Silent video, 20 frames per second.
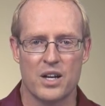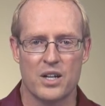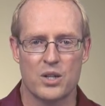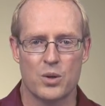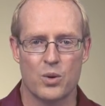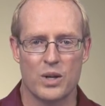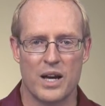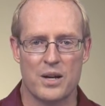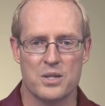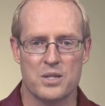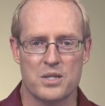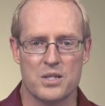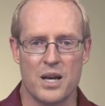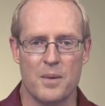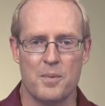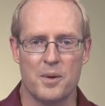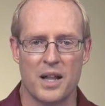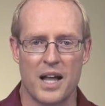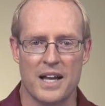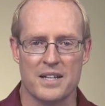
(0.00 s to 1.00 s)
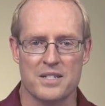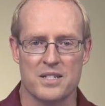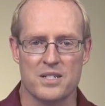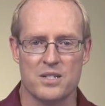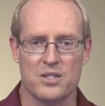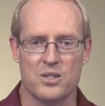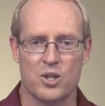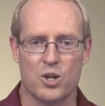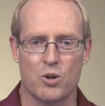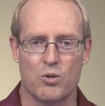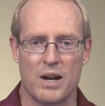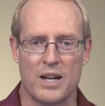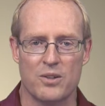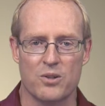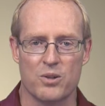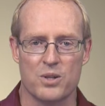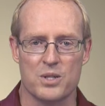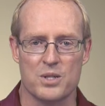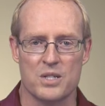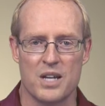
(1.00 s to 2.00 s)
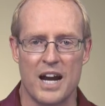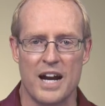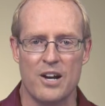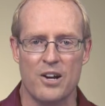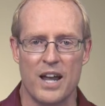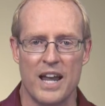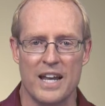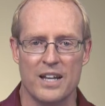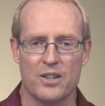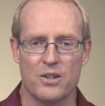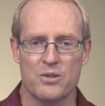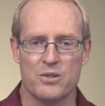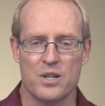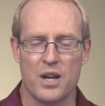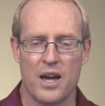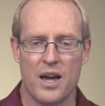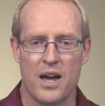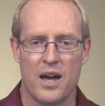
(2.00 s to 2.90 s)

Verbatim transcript: to allow subclasses to create their desired handlers